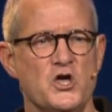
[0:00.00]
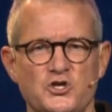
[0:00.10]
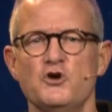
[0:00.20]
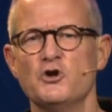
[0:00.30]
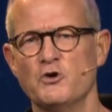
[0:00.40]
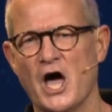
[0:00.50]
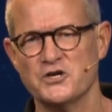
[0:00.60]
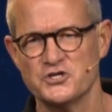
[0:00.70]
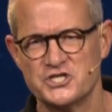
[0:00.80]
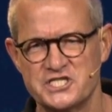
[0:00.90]
You don't
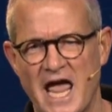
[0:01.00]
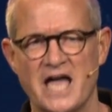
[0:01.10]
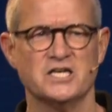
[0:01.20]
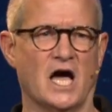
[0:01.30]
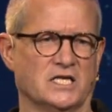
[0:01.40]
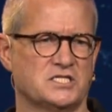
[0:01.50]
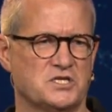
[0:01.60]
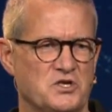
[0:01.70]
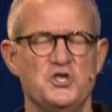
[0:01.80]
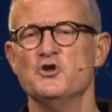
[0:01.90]
understand
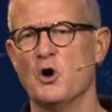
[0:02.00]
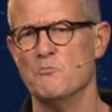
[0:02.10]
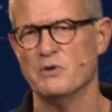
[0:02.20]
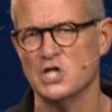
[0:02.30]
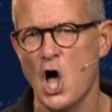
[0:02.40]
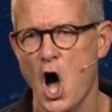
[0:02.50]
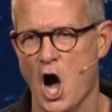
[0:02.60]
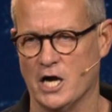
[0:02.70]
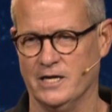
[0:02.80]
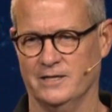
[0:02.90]
us. You don't
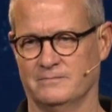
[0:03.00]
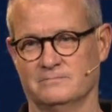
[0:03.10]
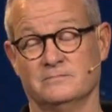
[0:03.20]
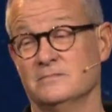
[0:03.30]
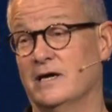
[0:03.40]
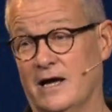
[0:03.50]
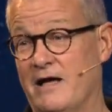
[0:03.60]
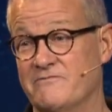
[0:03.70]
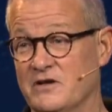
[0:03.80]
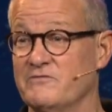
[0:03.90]
belong. I
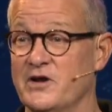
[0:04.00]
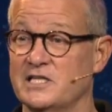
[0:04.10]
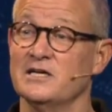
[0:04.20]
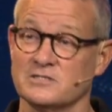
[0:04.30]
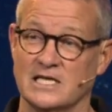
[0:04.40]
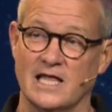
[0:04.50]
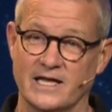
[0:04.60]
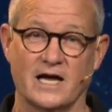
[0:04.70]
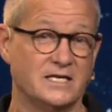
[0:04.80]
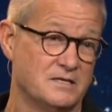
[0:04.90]
felt very clearly
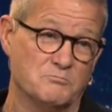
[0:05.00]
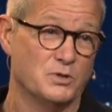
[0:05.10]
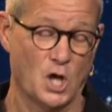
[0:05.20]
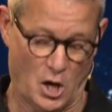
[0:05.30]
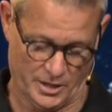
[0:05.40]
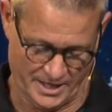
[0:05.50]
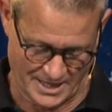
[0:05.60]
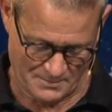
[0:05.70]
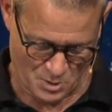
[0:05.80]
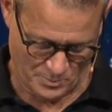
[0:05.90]
like I didn't belong in
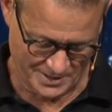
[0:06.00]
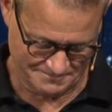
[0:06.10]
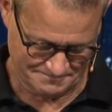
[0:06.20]
that moment.